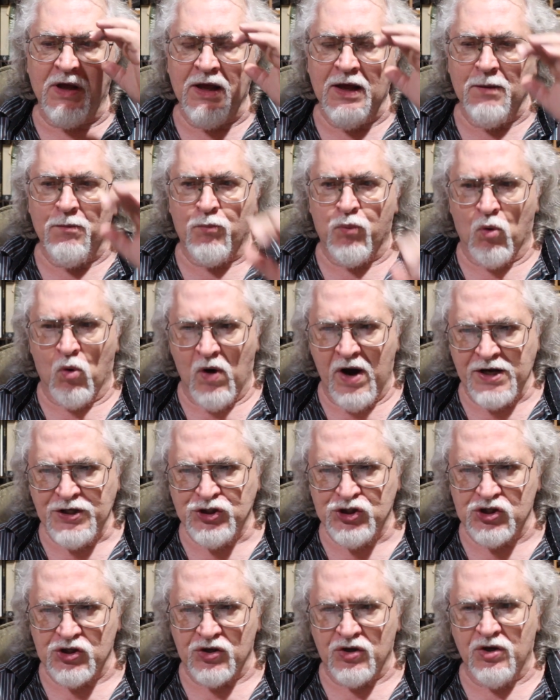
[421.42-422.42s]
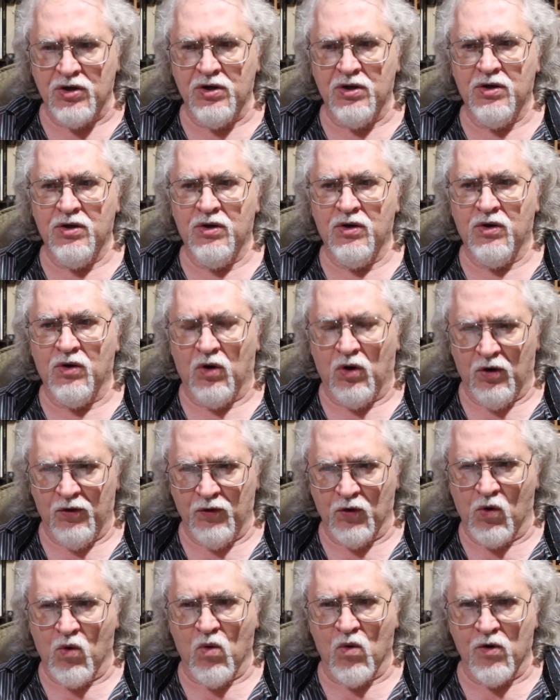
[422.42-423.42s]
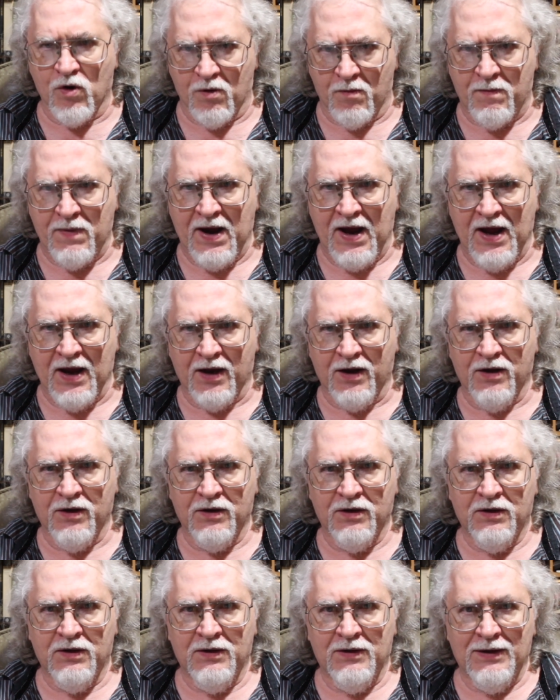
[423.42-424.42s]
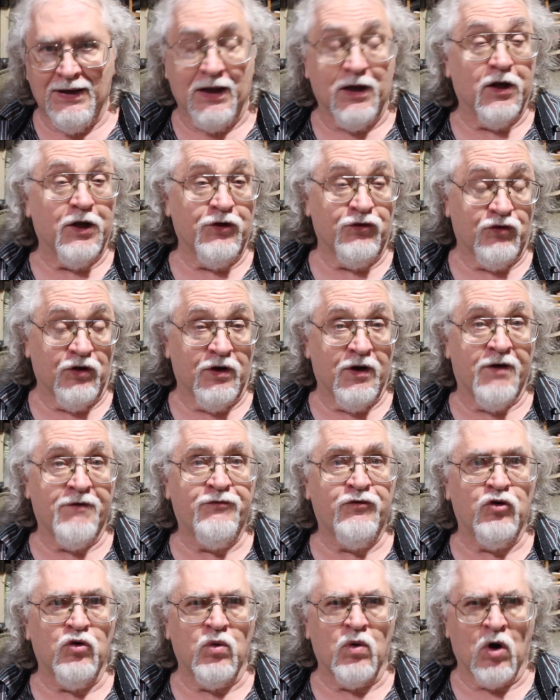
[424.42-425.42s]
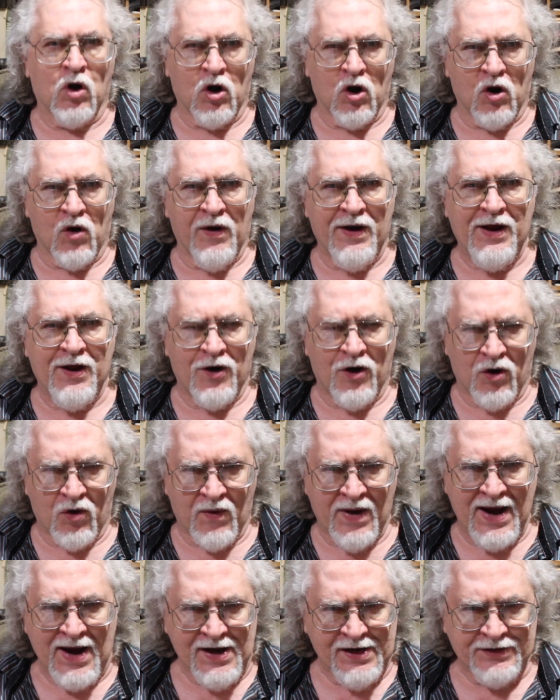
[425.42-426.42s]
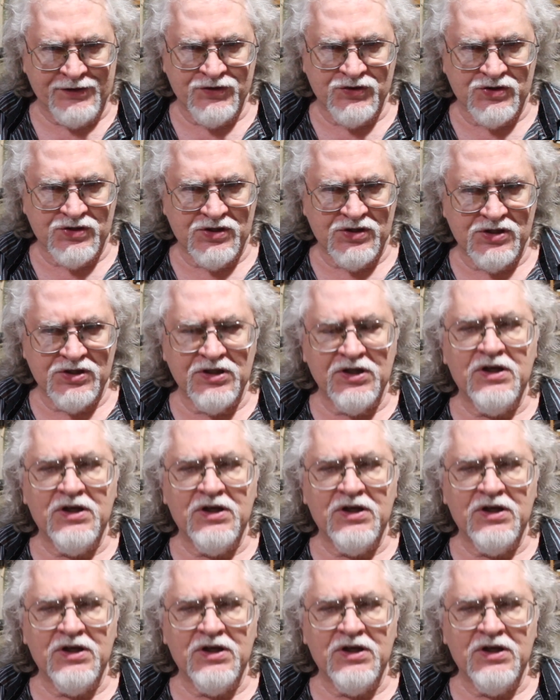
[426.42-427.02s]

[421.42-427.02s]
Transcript: get pressure on the quarterback, at least enough to hurry and harass,